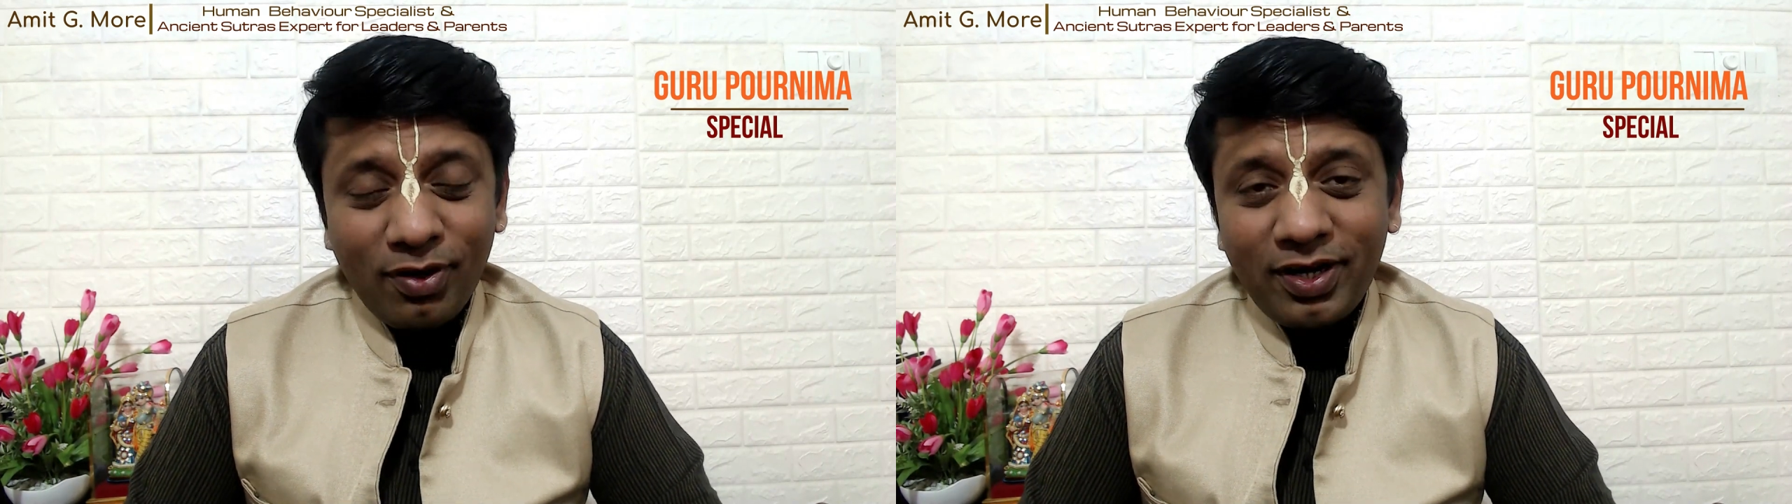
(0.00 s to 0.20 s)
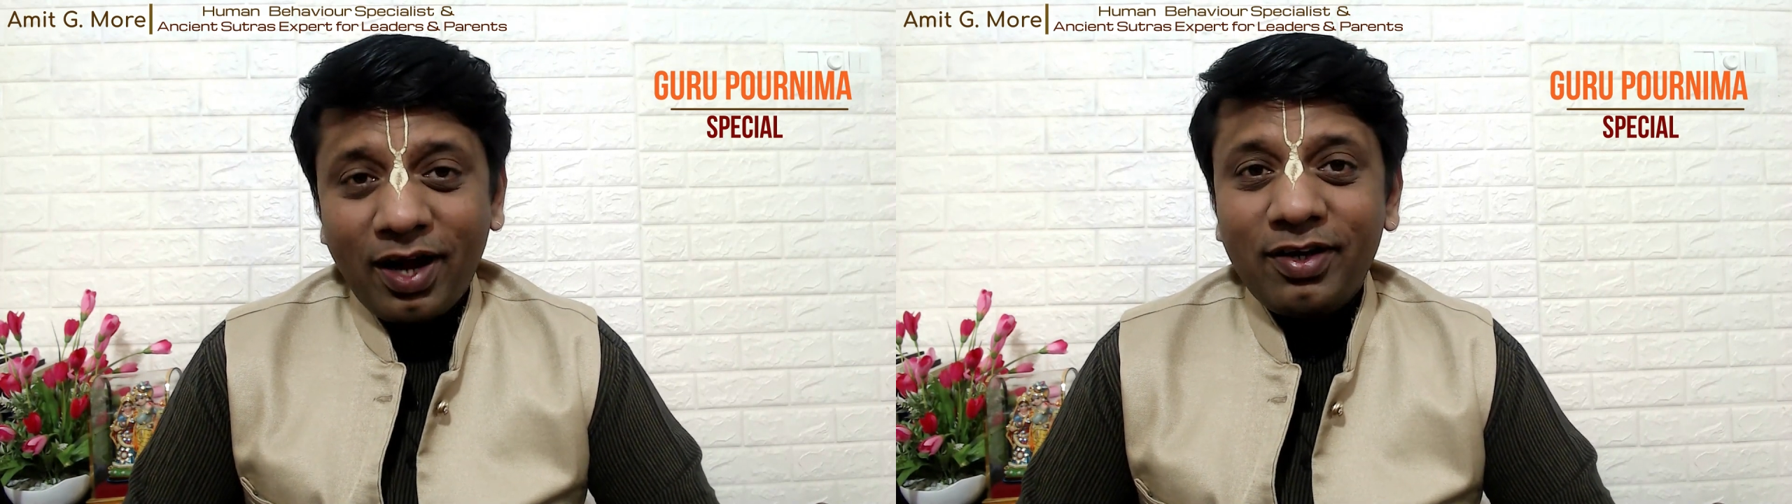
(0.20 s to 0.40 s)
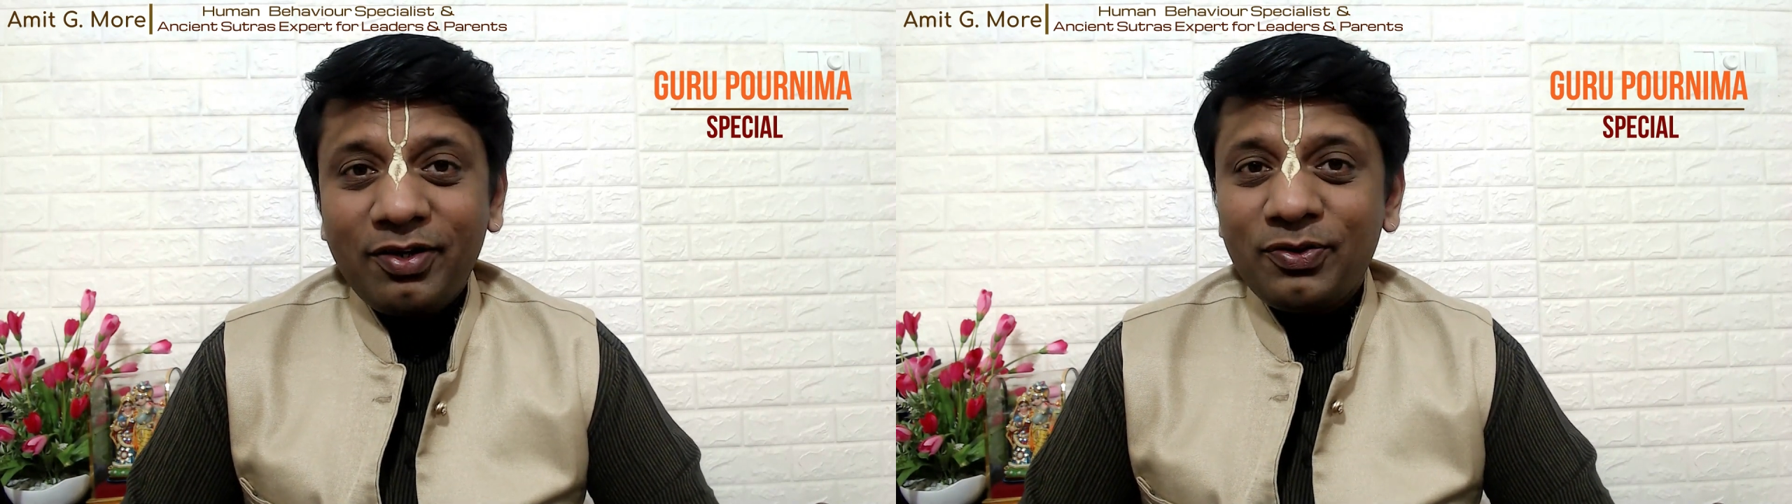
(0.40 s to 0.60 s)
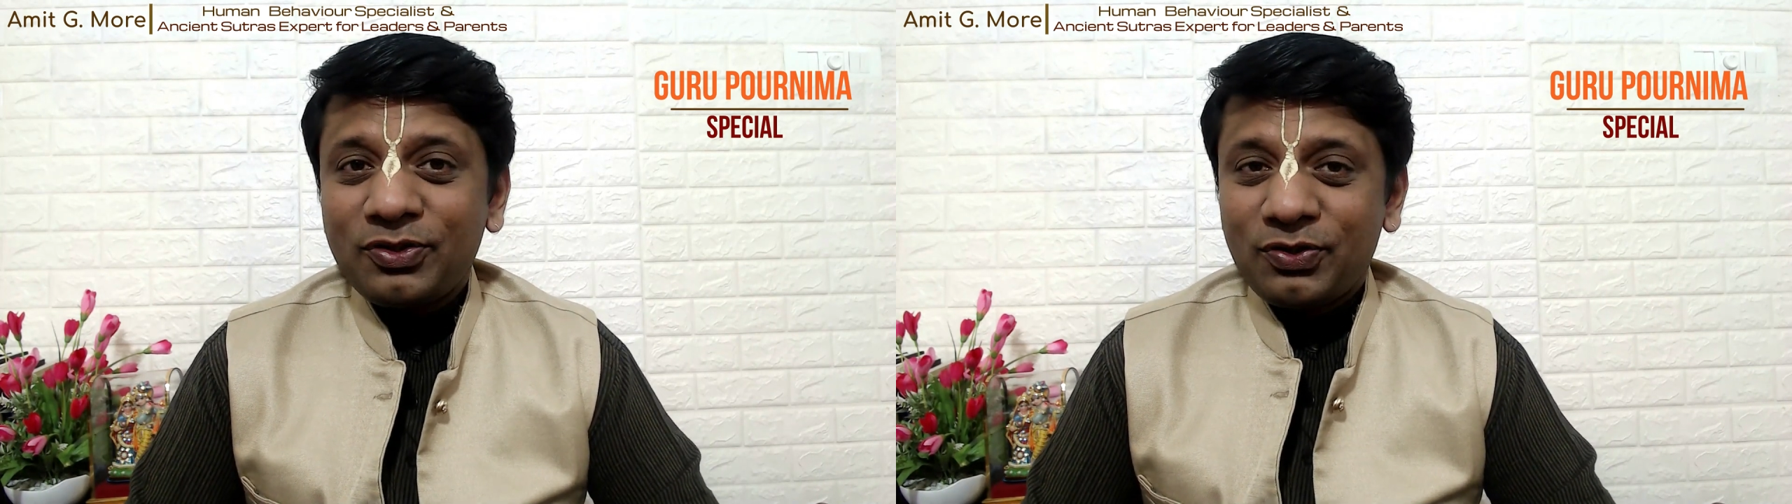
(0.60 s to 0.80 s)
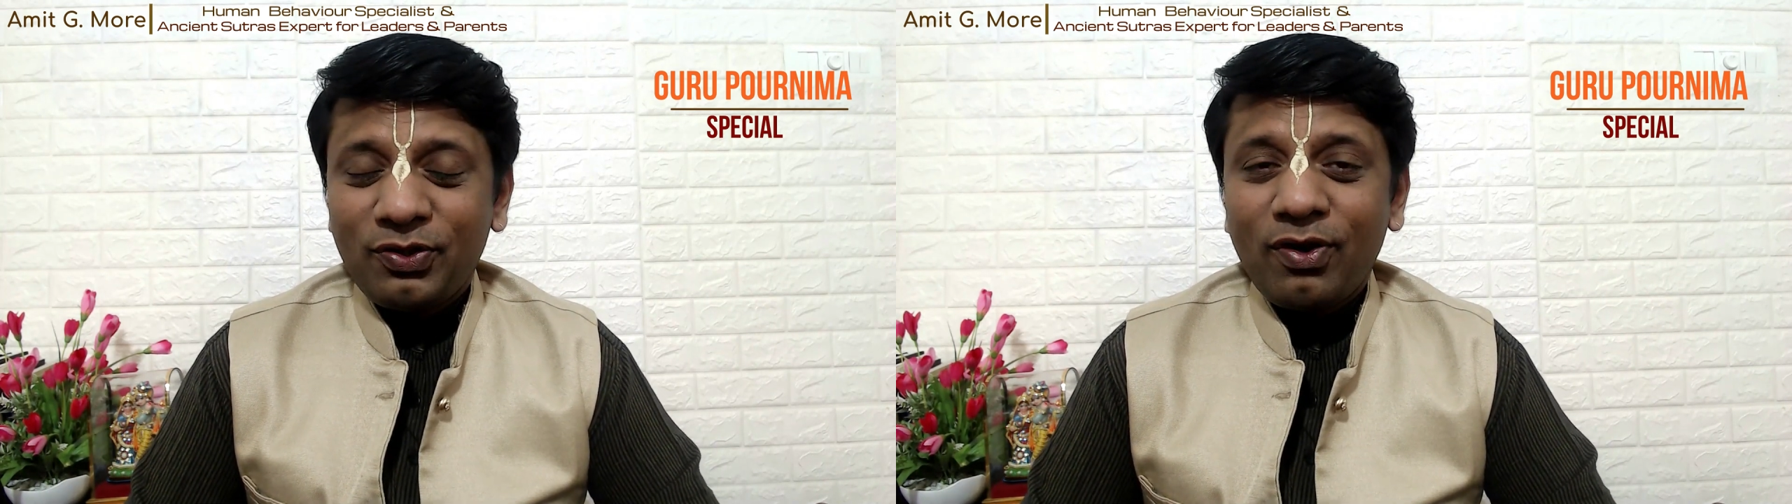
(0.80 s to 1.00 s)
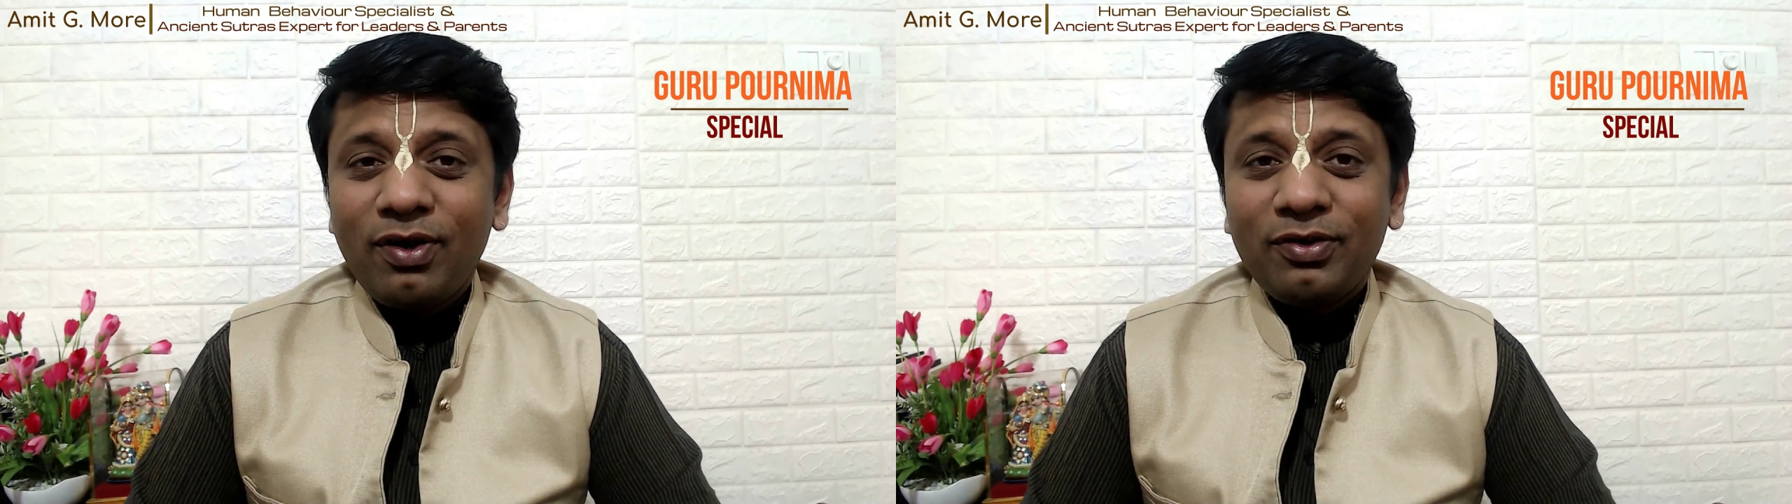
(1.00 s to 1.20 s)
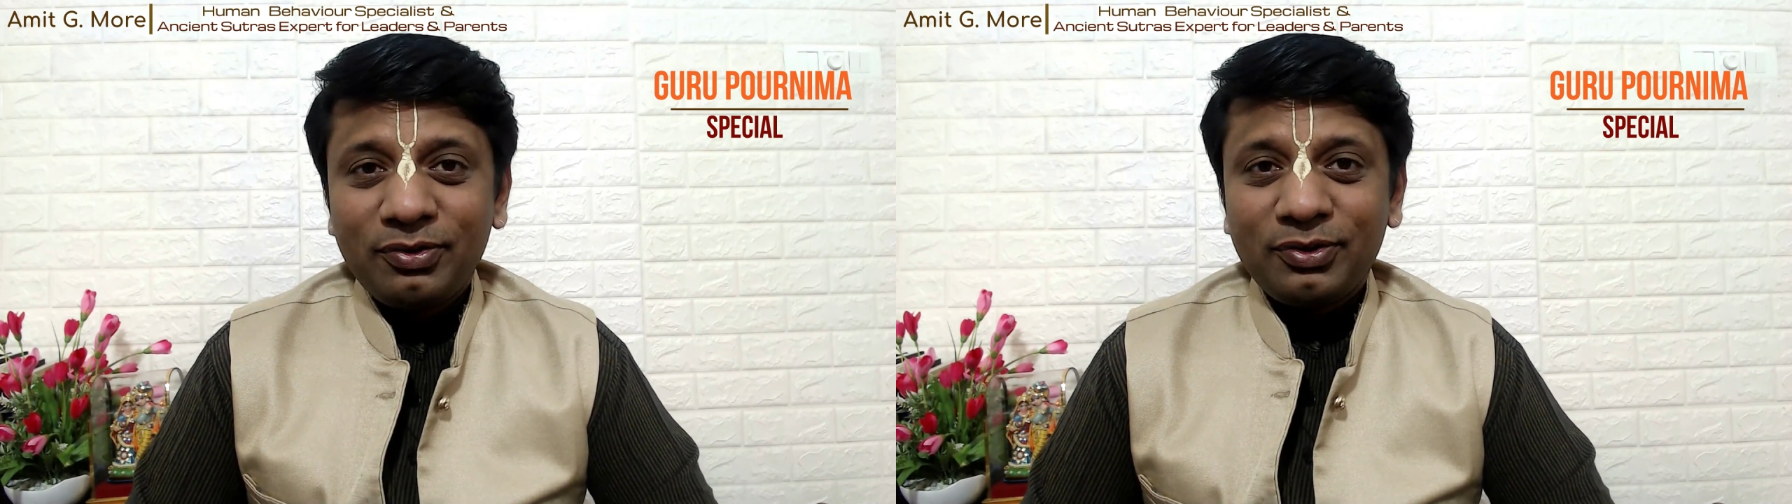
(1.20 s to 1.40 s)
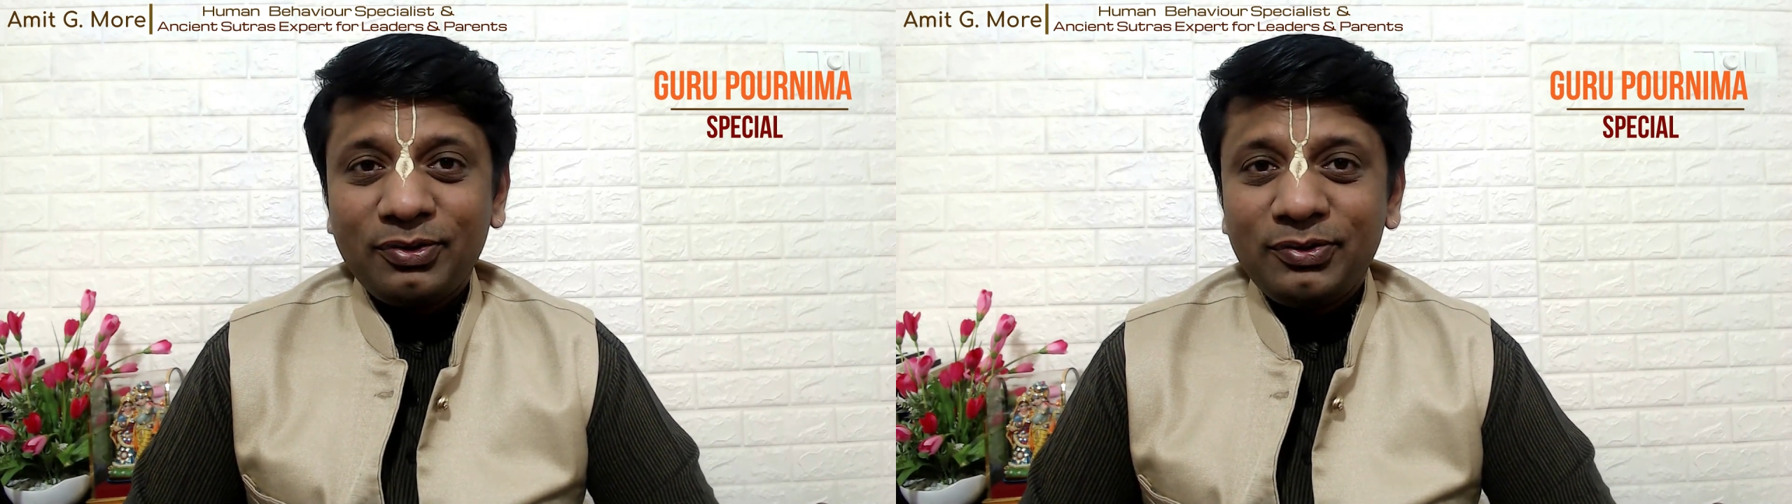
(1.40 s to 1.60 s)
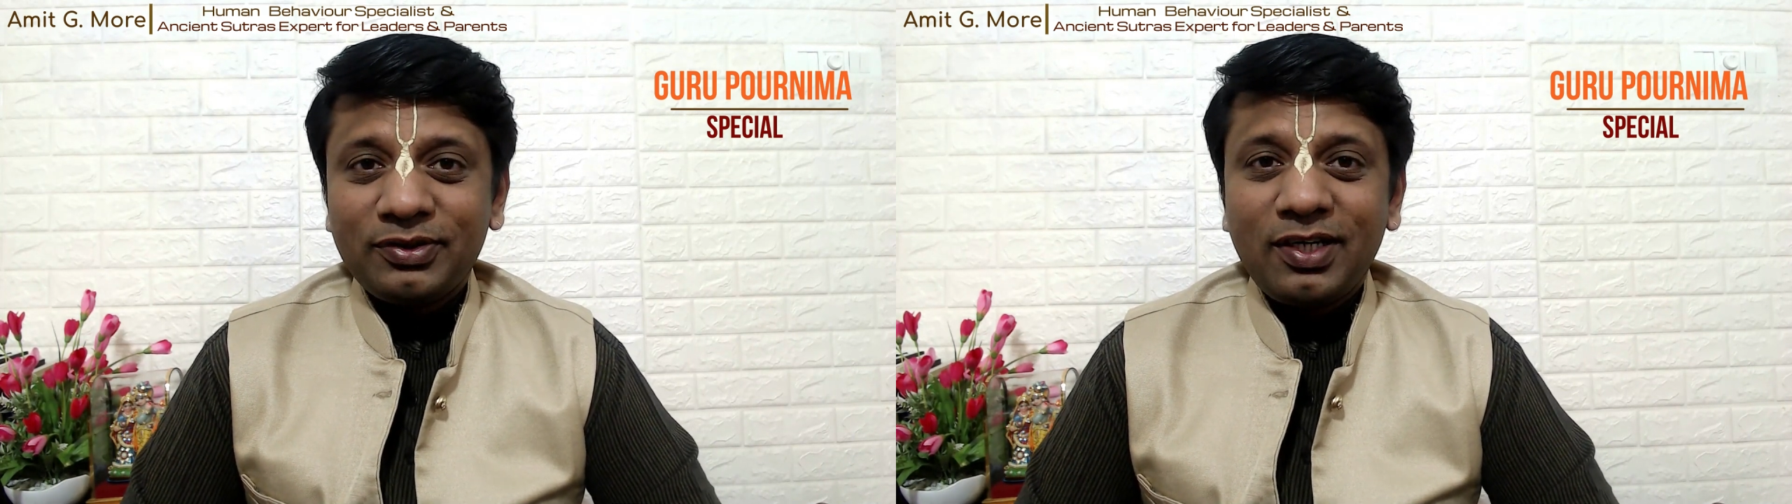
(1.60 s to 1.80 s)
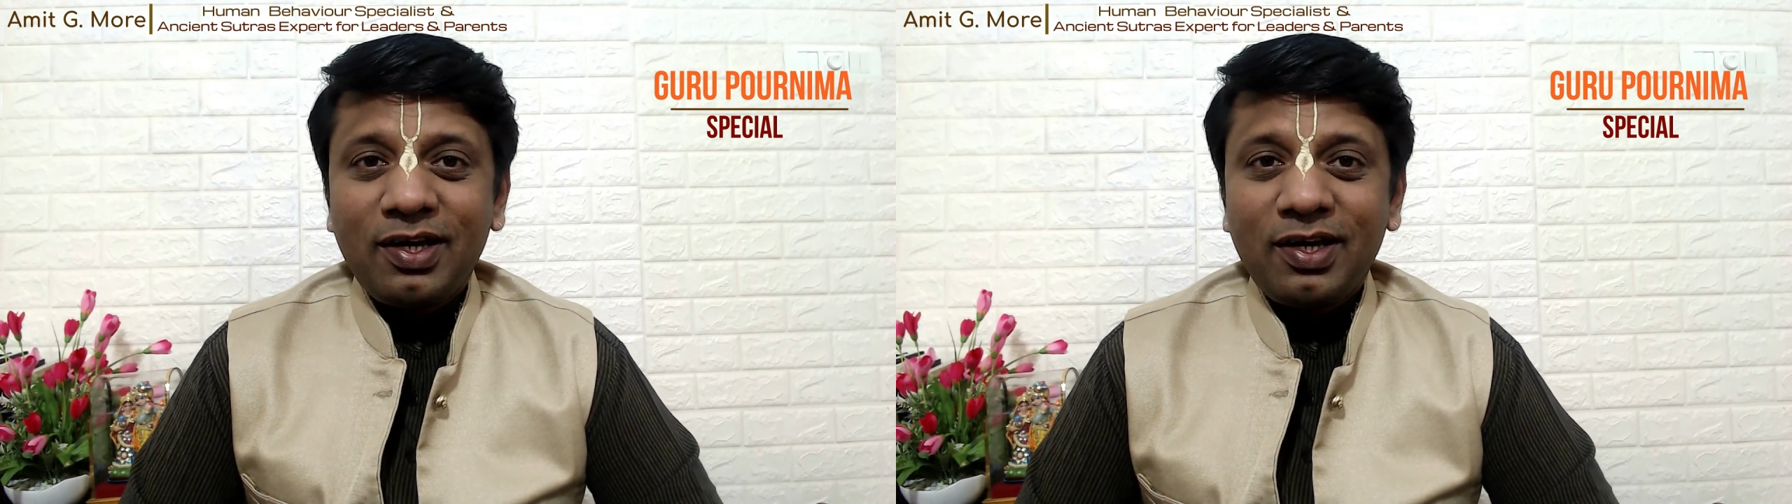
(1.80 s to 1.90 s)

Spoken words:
gratitudes to your gurus